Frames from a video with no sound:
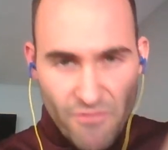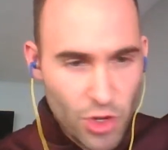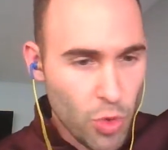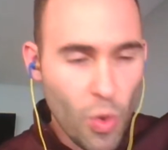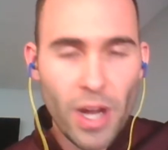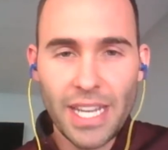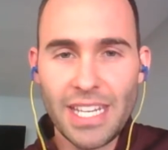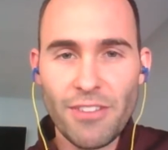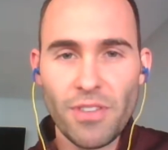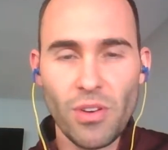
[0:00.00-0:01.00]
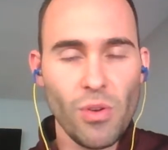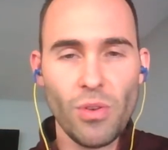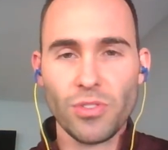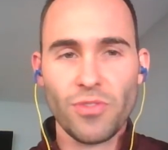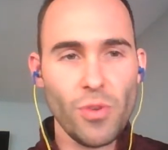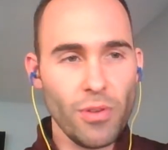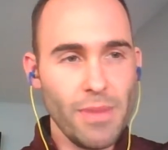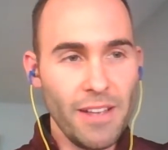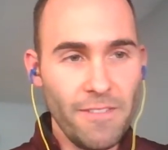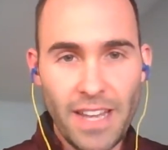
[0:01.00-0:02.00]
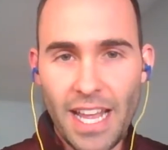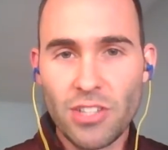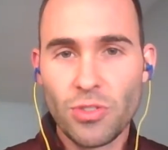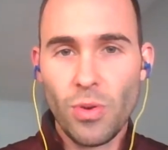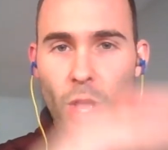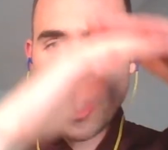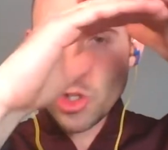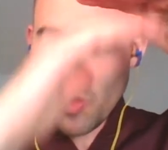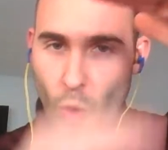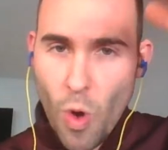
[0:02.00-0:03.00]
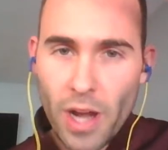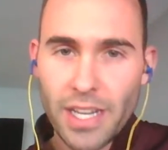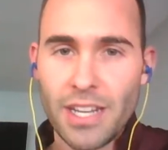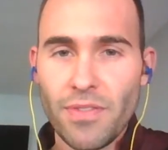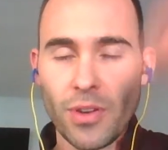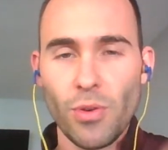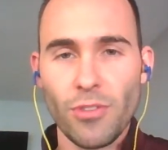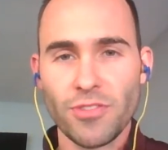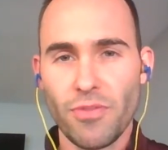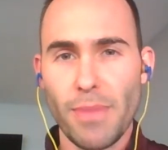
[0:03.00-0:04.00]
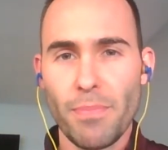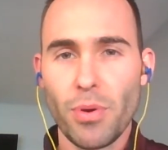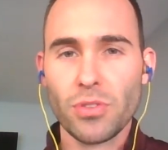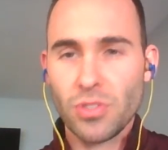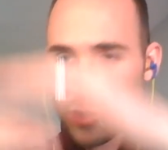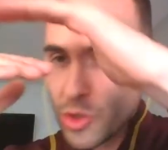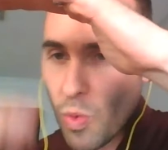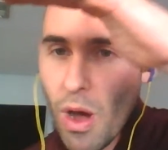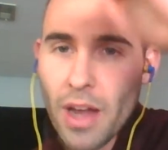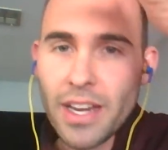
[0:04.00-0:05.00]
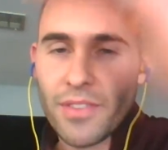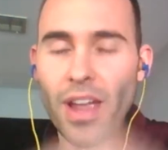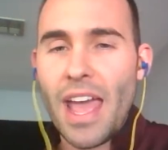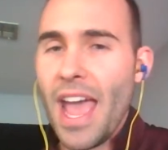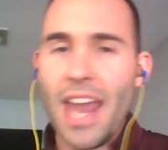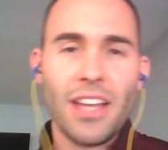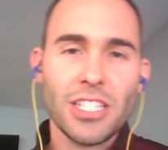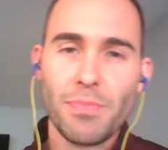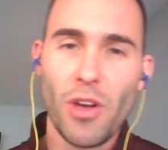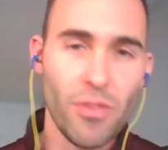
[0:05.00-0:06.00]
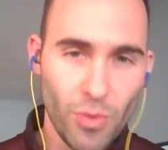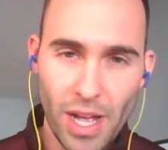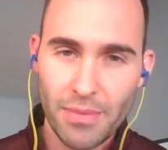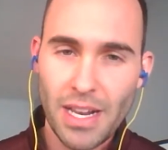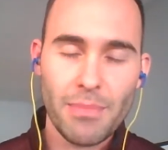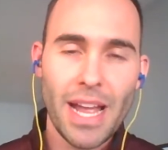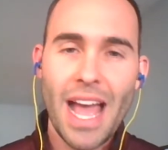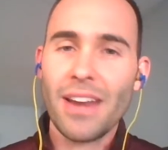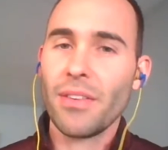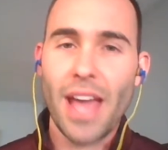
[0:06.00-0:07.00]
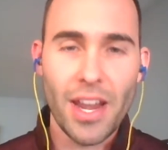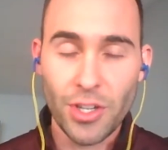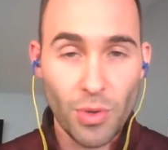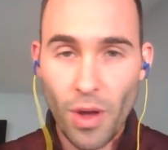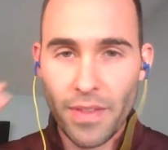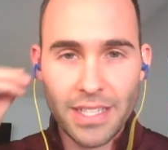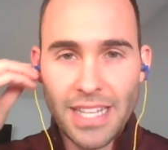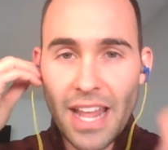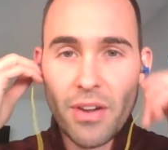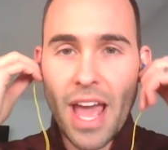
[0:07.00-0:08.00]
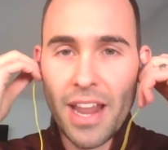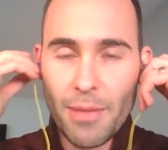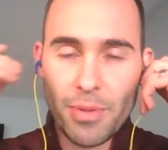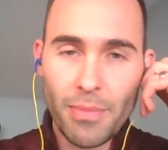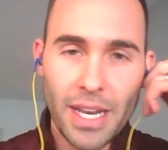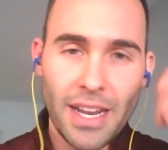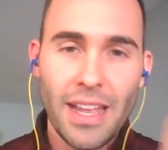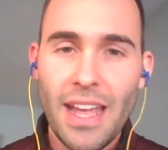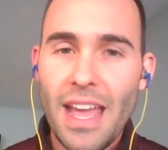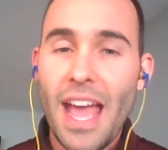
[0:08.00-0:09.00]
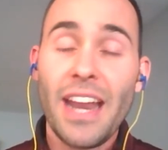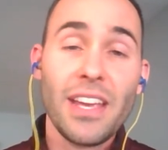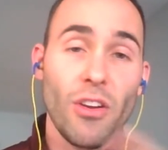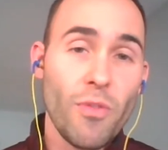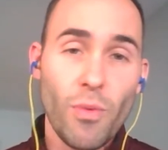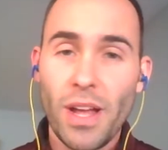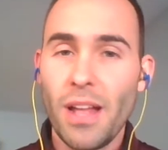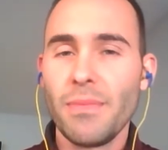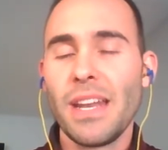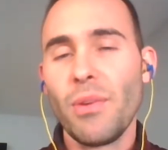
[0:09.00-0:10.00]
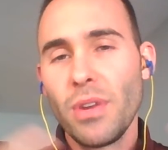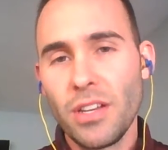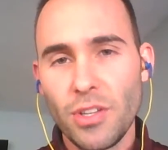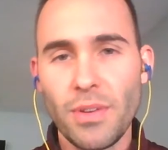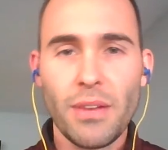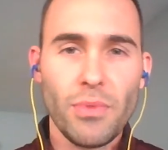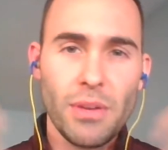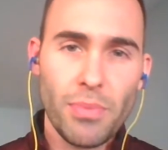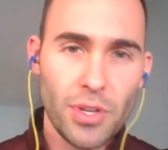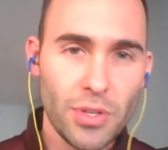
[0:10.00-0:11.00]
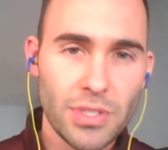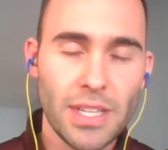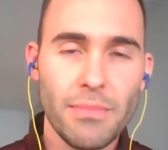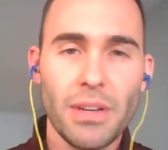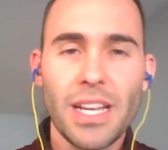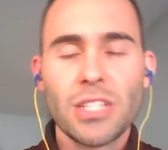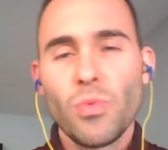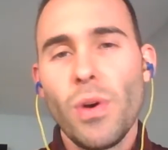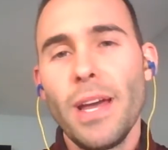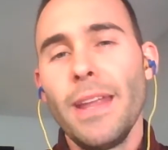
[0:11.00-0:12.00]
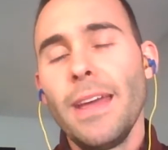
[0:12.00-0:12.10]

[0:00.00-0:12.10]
twenty different goals for my financial, twenty different goals for my personal, twenty different, and I'd just be overwhelmed. And I'm like, I don't know how to do all this. I don't know how to implement it. And I get overwhelmed and I wouldn't do it and wouldn't produce it. But guess what?